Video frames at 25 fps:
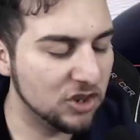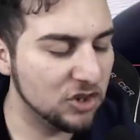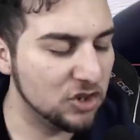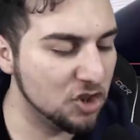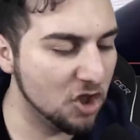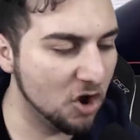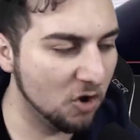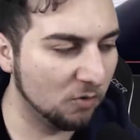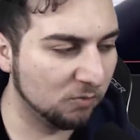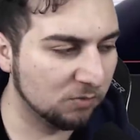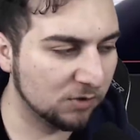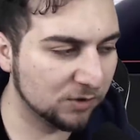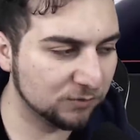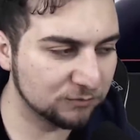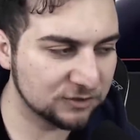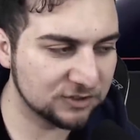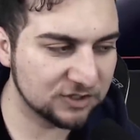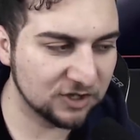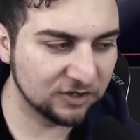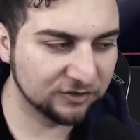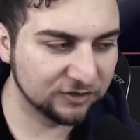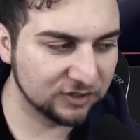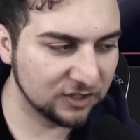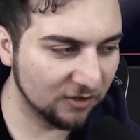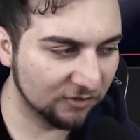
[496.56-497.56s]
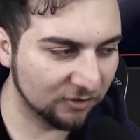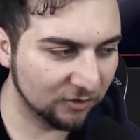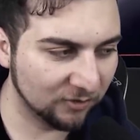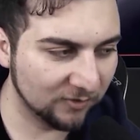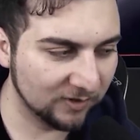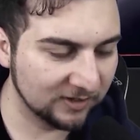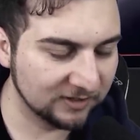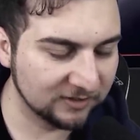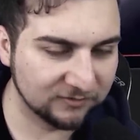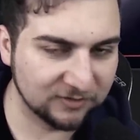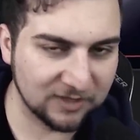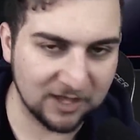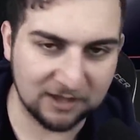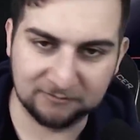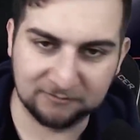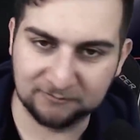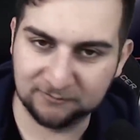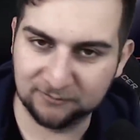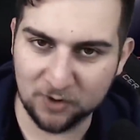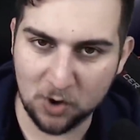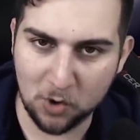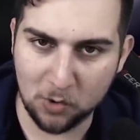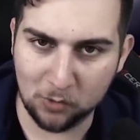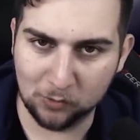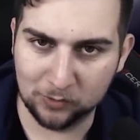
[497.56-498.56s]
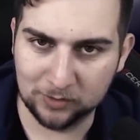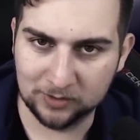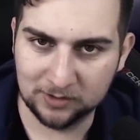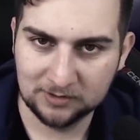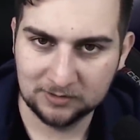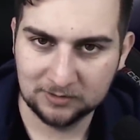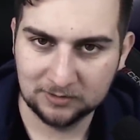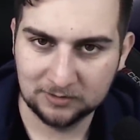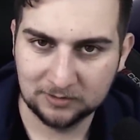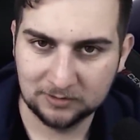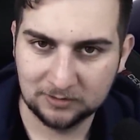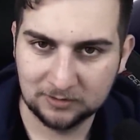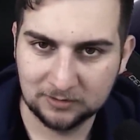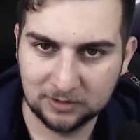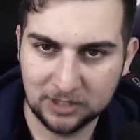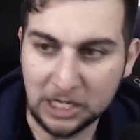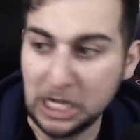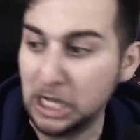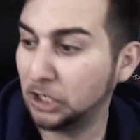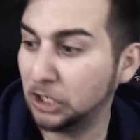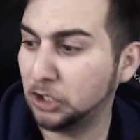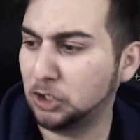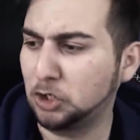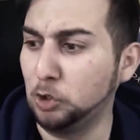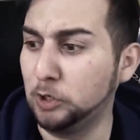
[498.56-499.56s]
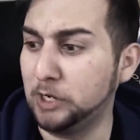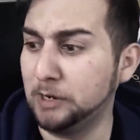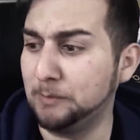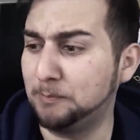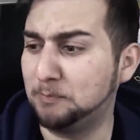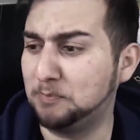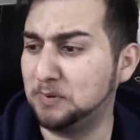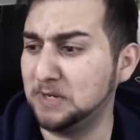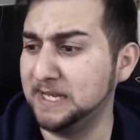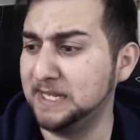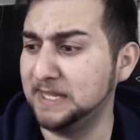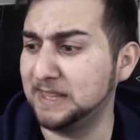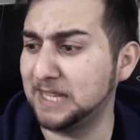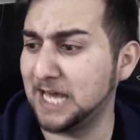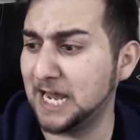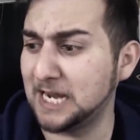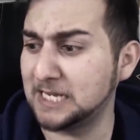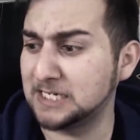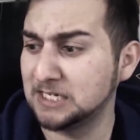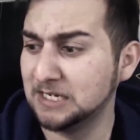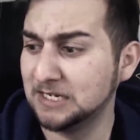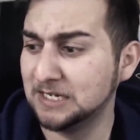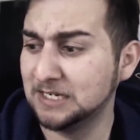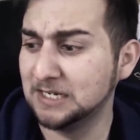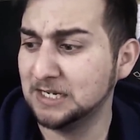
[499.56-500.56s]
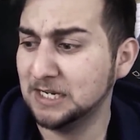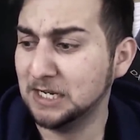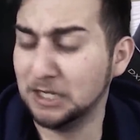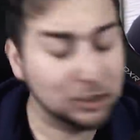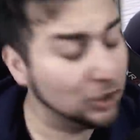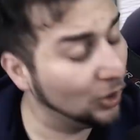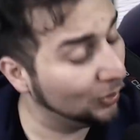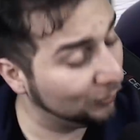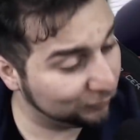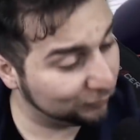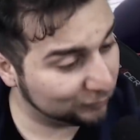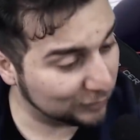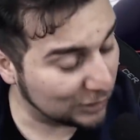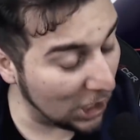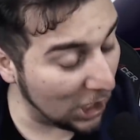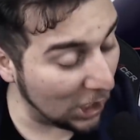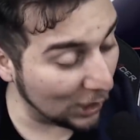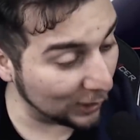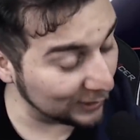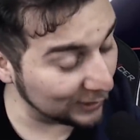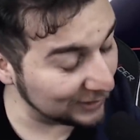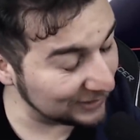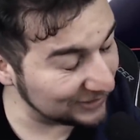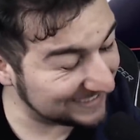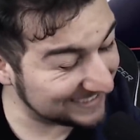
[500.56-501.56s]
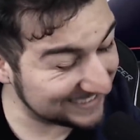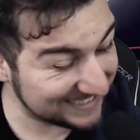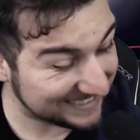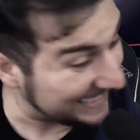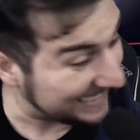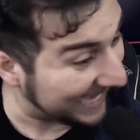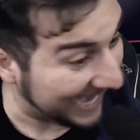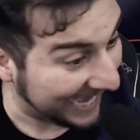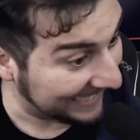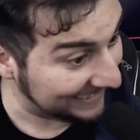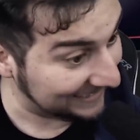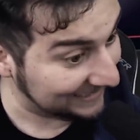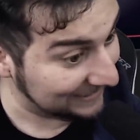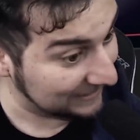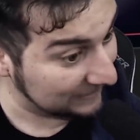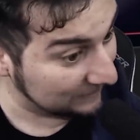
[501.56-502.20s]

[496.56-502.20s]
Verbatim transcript: no one was on the other end of that phone. Could it be that you've gone insane?